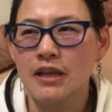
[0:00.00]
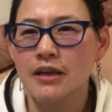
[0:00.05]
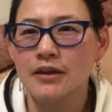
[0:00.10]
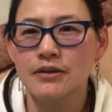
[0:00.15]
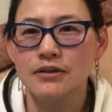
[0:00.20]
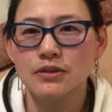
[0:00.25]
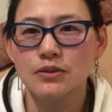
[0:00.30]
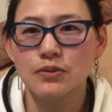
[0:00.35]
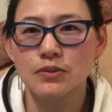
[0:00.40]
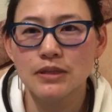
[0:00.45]
I
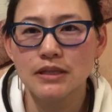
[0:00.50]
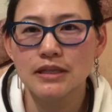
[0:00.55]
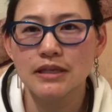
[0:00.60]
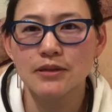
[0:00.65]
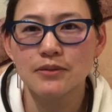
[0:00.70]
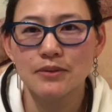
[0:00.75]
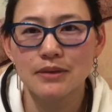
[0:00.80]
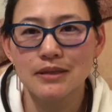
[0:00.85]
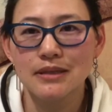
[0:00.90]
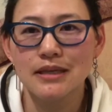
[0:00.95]
was really,
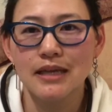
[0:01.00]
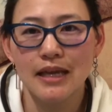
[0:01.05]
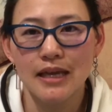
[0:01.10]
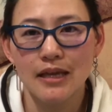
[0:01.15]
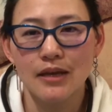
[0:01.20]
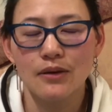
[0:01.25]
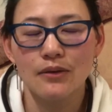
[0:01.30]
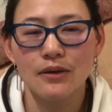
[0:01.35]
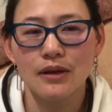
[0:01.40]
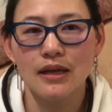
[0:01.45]
really
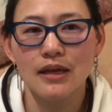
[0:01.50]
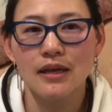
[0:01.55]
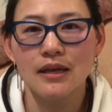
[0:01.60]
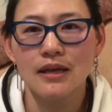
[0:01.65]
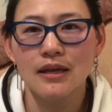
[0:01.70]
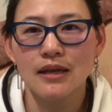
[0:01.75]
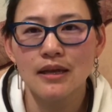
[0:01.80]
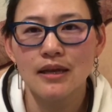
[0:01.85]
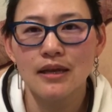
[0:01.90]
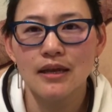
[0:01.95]
angry
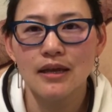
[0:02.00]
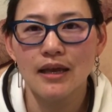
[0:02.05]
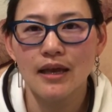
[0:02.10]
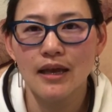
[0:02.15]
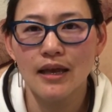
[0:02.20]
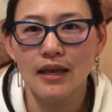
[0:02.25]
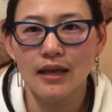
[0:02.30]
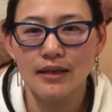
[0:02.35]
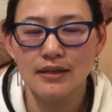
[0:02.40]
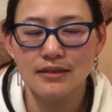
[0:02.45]

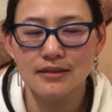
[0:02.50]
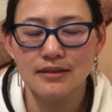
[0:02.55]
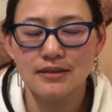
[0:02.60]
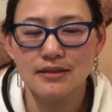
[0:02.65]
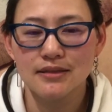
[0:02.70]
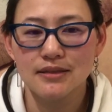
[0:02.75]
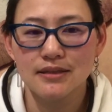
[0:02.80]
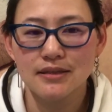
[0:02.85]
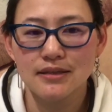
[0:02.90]
at